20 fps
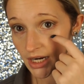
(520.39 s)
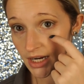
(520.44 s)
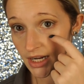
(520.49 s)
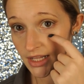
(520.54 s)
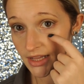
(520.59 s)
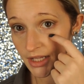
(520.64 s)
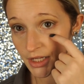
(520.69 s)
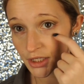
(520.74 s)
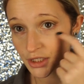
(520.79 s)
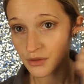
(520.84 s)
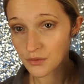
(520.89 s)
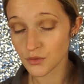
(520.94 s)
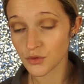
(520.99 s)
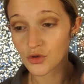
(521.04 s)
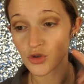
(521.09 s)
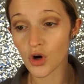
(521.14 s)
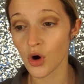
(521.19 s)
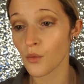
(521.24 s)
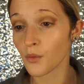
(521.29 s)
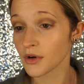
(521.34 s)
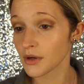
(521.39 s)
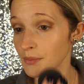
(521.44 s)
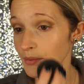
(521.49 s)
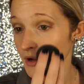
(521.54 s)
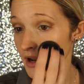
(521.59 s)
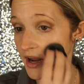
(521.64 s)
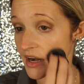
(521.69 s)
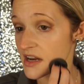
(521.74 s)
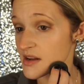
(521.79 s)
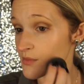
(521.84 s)
and then you don't want to
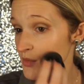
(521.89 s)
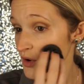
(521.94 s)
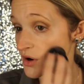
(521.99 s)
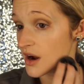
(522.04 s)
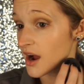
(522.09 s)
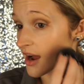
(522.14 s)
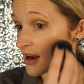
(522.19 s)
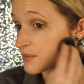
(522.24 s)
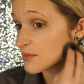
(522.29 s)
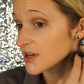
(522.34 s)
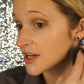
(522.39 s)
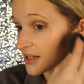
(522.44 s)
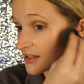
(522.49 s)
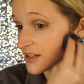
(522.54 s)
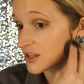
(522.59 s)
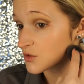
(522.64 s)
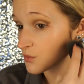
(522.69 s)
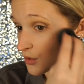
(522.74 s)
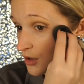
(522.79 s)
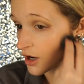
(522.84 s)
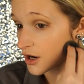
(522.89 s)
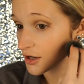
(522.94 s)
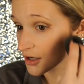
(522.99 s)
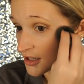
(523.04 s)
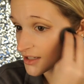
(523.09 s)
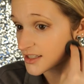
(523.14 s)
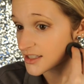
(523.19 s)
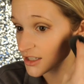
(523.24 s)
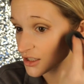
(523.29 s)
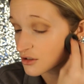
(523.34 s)
put any more on because that's where our
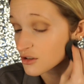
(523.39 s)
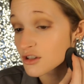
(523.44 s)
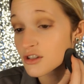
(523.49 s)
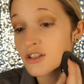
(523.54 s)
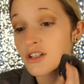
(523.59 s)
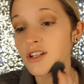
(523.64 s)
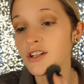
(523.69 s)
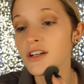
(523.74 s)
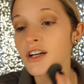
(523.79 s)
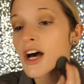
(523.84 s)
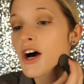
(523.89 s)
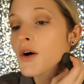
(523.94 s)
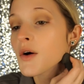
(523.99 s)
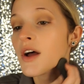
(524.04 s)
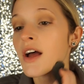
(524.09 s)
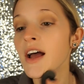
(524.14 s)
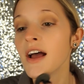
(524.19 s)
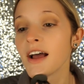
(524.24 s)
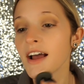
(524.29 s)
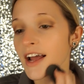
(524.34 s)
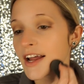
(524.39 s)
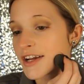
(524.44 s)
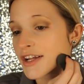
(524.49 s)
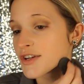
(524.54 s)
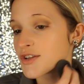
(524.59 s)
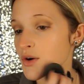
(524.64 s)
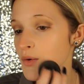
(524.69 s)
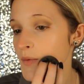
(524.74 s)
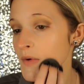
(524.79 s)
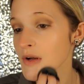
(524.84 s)
concealer is going to go, and you
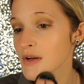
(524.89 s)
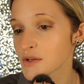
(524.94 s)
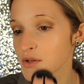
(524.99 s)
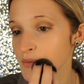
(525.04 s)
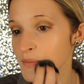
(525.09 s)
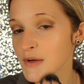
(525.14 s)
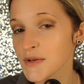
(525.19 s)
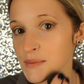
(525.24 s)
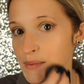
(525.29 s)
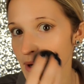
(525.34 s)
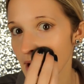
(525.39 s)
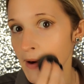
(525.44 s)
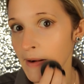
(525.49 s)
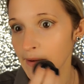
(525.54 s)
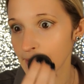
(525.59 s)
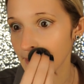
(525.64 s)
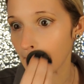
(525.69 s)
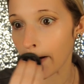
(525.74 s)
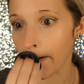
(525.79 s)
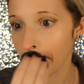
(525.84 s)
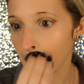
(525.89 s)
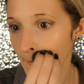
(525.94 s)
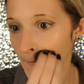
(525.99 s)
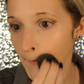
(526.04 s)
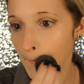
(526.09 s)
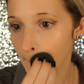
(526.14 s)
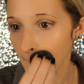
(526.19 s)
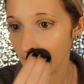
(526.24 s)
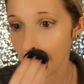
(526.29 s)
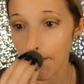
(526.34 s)
don't want too much product there
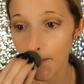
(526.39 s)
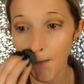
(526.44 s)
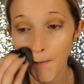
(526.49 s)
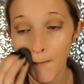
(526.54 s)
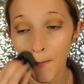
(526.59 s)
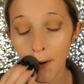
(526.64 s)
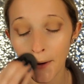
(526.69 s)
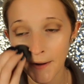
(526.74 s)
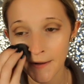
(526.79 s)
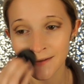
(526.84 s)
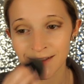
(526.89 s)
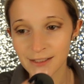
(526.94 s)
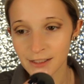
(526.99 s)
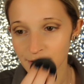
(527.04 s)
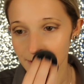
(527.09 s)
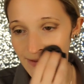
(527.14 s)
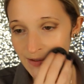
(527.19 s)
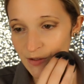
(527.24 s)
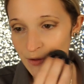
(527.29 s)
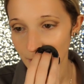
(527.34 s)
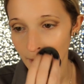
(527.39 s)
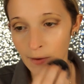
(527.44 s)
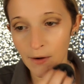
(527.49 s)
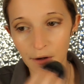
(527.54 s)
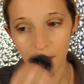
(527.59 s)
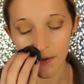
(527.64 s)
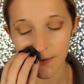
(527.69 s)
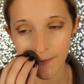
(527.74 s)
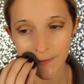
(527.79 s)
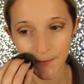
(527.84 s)
or your concealer is going to
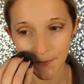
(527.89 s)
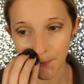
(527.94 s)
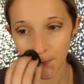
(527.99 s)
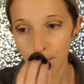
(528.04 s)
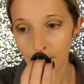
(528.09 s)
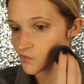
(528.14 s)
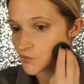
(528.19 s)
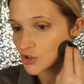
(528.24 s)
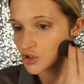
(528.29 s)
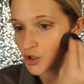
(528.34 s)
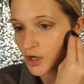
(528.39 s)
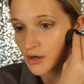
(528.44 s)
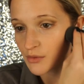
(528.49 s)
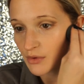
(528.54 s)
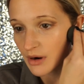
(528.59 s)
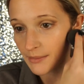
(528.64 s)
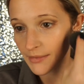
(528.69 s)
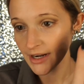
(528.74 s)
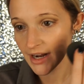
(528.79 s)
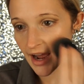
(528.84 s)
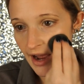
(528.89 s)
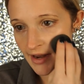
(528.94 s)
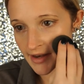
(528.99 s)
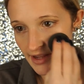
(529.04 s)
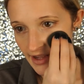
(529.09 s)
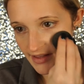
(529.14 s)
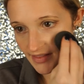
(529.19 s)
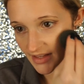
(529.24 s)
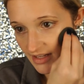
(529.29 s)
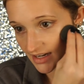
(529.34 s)
crease. So I rub it on,
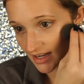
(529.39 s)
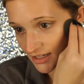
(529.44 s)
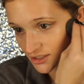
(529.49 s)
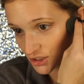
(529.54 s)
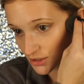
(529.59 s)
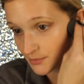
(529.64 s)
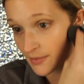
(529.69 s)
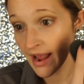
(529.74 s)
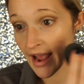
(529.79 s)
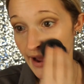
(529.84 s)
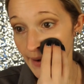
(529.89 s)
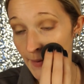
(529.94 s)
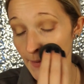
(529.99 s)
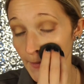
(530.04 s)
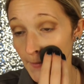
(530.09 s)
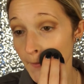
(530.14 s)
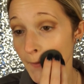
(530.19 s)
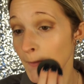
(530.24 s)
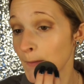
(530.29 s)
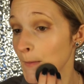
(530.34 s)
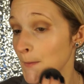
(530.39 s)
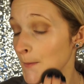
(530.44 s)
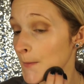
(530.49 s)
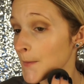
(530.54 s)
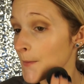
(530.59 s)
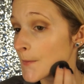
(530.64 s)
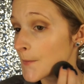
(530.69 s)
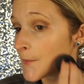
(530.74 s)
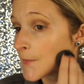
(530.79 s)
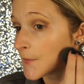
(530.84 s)
and then I just pat it
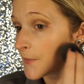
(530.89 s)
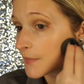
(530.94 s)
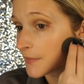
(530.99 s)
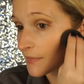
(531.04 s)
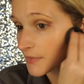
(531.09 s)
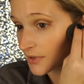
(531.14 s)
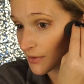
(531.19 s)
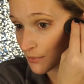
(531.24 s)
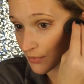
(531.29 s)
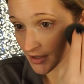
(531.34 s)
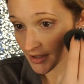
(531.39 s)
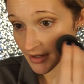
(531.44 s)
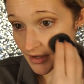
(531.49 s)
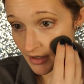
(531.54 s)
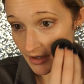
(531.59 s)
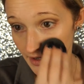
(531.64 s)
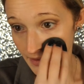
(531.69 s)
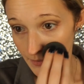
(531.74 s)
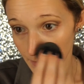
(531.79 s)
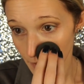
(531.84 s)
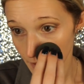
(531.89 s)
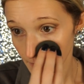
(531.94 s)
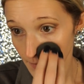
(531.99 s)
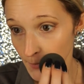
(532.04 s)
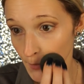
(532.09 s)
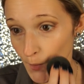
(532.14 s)
to blend it in more.